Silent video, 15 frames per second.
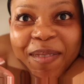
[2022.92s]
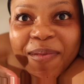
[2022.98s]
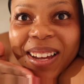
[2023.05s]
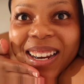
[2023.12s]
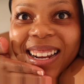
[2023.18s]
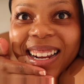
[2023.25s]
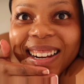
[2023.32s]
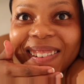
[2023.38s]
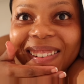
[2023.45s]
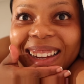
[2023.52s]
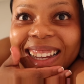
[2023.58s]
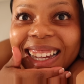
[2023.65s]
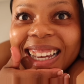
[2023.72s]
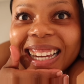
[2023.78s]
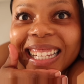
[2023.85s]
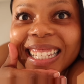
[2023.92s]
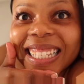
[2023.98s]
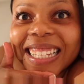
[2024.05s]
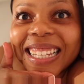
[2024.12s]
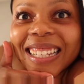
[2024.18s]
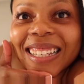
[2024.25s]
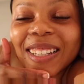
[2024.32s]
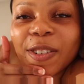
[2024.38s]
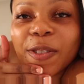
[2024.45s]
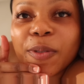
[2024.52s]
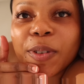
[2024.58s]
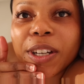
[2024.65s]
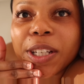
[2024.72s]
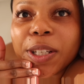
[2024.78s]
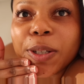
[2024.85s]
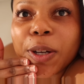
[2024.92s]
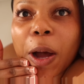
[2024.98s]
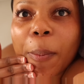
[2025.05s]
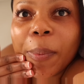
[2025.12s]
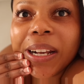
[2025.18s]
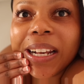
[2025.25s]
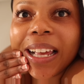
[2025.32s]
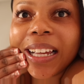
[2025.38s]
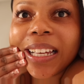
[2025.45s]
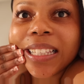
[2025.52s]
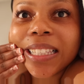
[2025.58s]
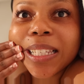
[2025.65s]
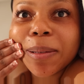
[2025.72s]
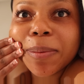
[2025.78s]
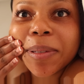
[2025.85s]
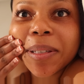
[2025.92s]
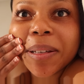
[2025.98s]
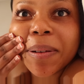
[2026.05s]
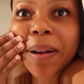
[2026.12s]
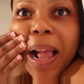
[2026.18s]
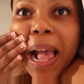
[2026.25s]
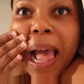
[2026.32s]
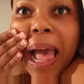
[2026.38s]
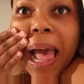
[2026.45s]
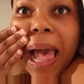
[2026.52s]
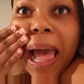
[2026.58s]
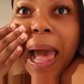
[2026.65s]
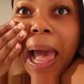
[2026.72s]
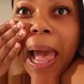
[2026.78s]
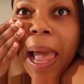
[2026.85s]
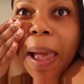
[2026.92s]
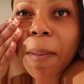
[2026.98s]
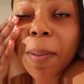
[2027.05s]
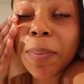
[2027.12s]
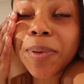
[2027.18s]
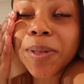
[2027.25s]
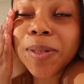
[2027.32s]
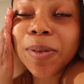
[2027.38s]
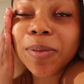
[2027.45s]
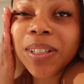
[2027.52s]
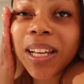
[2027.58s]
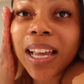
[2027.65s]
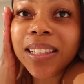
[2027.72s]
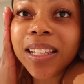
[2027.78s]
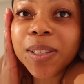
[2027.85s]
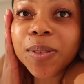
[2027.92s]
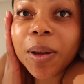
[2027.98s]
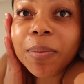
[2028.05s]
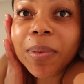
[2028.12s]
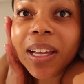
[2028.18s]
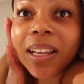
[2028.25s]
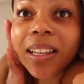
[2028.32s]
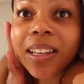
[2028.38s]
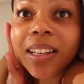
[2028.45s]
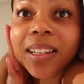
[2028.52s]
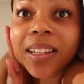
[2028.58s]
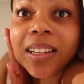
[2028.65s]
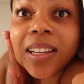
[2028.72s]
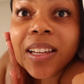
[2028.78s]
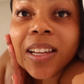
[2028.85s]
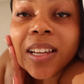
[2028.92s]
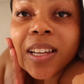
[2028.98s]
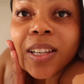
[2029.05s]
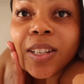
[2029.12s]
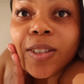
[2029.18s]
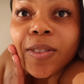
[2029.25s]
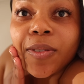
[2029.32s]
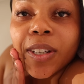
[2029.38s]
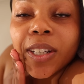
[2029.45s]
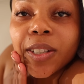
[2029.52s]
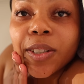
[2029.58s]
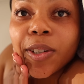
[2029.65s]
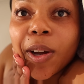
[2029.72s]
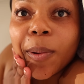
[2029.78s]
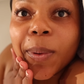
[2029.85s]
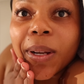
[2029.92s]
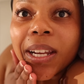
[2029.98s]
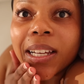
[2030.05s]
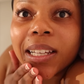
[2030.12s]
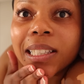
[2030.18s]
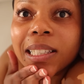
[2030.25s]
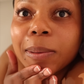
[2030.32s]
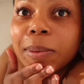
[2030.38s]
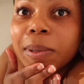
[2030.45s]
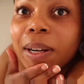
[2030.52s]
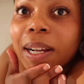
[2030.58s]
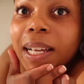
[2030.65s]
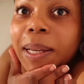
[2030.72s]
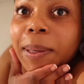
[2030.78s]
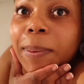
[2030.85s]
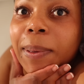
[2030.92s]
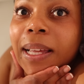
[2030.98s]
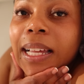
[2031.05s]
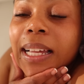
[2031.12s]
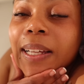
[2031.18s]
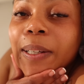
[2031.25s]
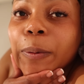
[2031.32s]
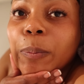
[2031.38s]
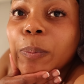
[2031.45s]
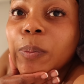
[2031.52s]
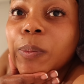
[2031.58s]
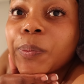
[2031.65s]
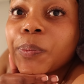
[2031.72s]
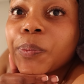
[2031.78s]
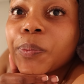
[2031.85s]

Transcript: But anyway, guys, don't forget to comment, like, and subscribe. I'm so tired, that's why I'm lying here. Don't forget to comment, like, and subscribe. I'm